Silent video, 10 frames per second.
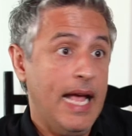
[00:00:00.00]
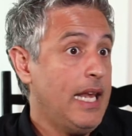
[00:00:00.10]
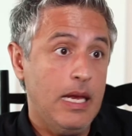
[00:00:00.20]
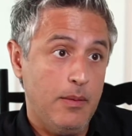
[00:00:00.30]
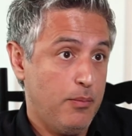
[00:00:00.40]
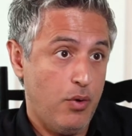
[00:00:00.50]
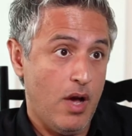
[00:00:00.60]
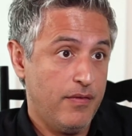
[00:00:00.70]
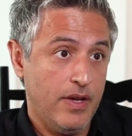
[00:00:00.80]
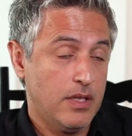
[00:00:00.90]
any
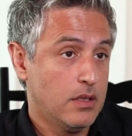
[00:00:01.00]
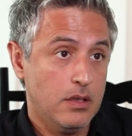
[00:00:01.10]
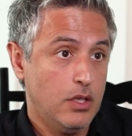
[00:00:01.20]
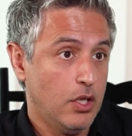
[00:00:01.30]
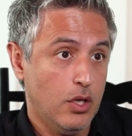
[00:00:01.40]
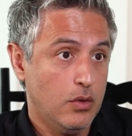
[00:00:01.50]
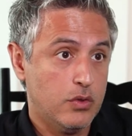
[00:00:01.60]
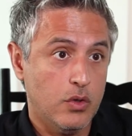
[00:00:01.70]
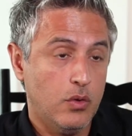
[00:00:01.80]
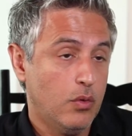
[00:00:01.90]
prophet,
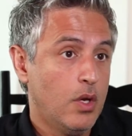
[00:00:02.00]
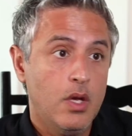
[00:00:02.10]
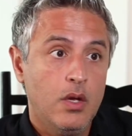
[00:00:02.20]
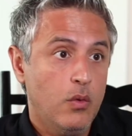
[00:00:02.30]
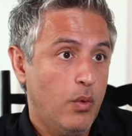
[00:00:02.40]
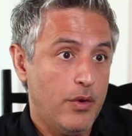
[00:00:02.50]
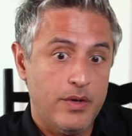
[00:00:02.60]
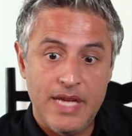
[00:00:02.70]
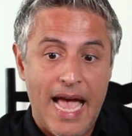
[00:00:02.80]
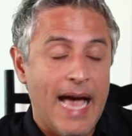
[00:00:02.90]
so whether
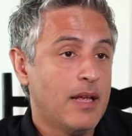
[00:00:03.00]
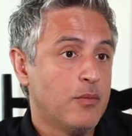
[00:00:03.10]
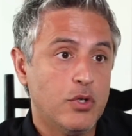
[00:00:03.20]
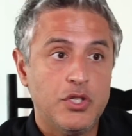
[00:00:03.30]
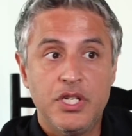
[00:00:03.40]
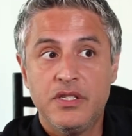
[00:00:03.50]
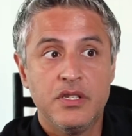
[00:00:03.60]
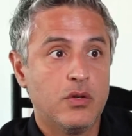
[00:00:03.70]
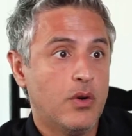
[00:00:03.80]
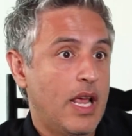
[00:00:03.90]
it's Adam or
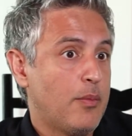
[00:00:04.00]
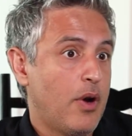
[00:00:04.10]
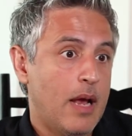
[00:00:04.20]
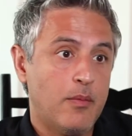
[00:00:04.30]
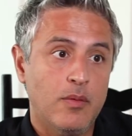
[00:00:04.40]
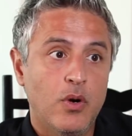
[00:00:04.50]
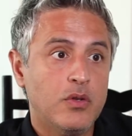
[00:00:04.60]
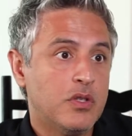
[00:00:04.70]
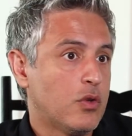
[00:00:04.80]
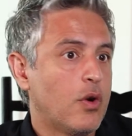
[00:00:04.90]
Jesus or Abraham or
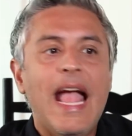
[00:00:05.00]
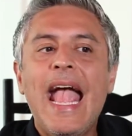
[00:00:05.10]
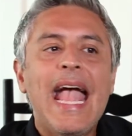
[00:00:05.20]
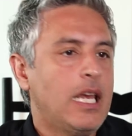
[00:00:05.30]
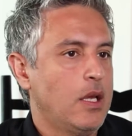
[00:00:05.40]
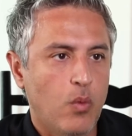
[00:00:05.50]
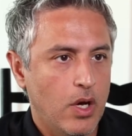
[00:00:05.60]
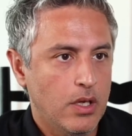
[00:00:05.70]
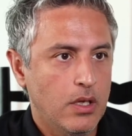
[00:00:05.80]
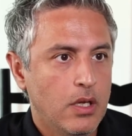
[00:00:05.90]
Moses or
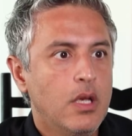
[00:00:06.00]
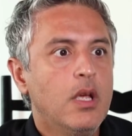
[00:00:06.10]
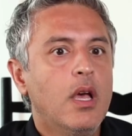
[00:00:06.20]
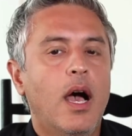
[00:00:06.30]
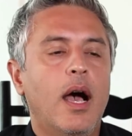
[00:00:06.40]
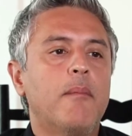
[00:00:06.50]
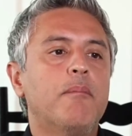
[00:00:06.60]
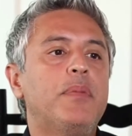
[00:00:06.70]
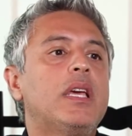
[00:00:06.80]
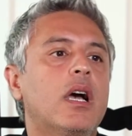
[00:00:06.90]
anyone,
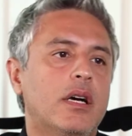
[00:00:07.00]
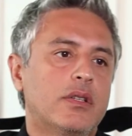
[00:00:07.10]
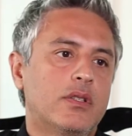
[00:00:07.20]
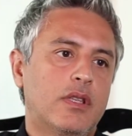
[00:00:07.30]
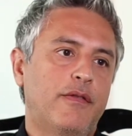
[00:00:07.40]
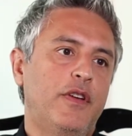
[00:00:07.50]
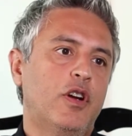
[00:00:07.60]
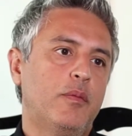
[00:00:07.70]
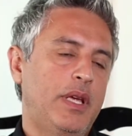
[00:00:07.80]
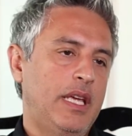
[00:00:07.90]
because the
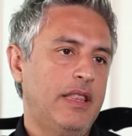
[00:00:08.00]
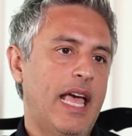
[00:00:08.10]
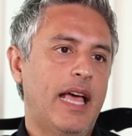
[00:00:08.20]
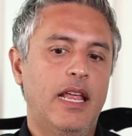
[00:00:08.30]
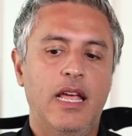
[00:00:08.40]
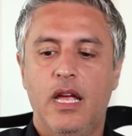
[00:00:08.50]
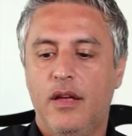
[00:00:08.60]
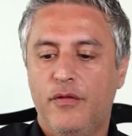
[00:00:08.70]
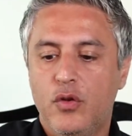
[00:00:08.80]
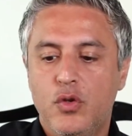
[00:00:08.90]
fear being that
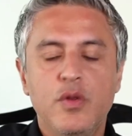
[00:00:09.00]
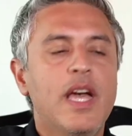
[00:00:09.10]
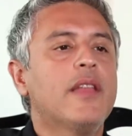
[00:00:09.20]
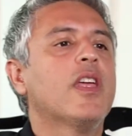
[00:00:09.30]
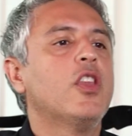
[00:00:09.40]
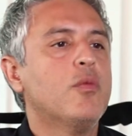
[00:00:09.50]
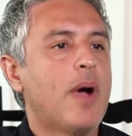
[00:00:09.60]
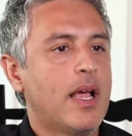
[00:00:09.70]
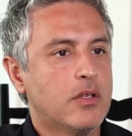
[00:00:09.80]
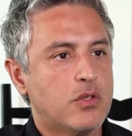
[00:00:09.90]
if you do that, then you
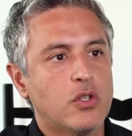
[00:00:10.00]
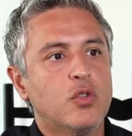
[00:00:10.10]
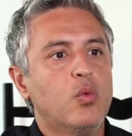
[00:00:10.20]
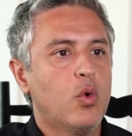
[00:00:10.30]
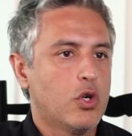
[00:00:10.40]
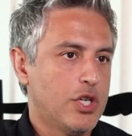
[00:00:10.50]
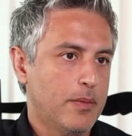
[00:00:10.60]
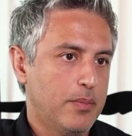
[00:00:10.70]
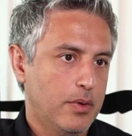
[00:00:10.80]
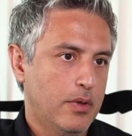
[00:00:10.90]
might start to
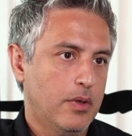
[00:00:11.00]
worship